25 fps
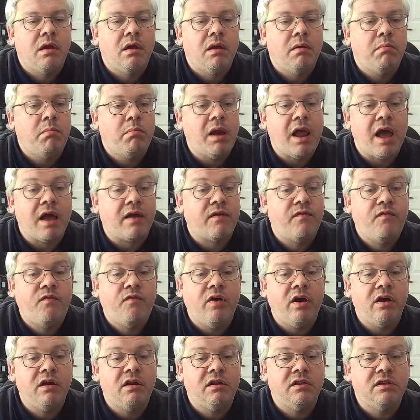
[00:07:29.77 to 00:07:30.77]
Black
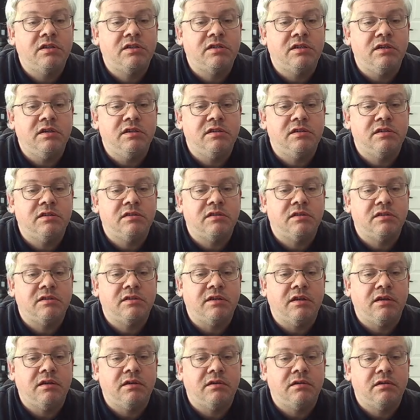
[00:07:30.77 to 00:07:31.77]
finally seizes the
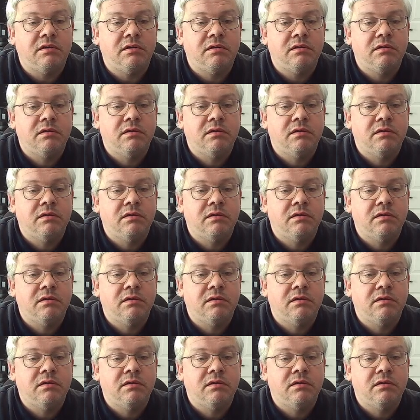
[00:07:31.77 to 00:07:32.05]
centre.